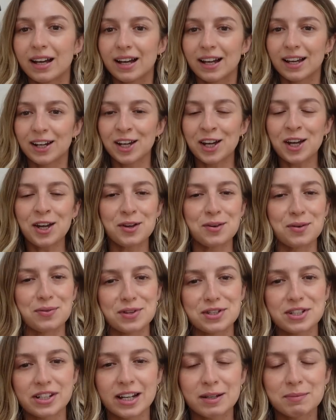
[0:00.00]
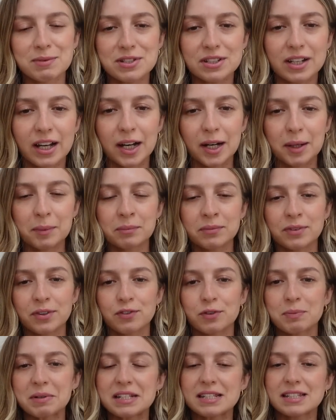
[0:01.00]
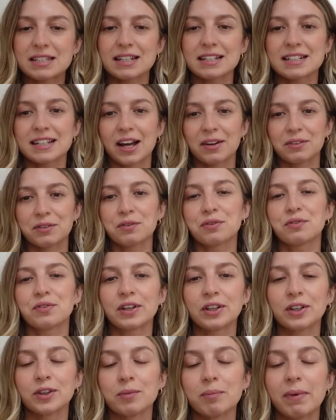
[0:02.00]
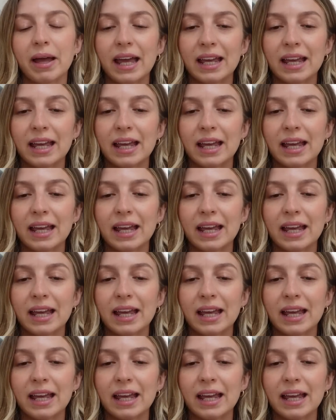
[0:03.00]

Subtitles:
Hello, the time has come for me to sit down and film